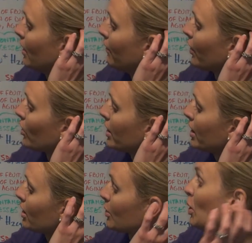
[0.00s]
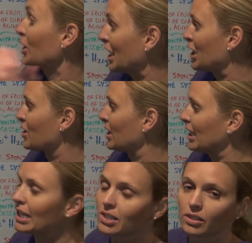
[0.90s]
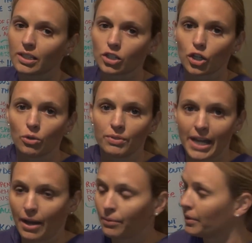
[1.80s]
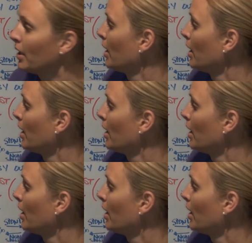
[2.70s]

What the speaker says: very spontaneously and easily to go down,